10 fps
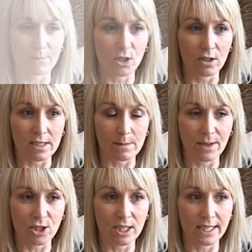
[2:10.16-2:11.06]
Diet
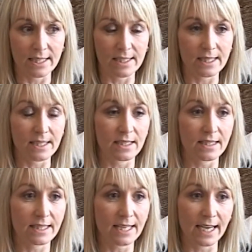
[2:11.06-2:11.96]
specialist
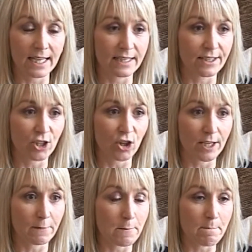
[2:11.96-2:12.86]
tailored the
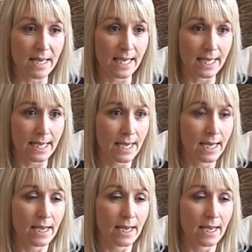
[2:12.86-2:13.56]
diet for me.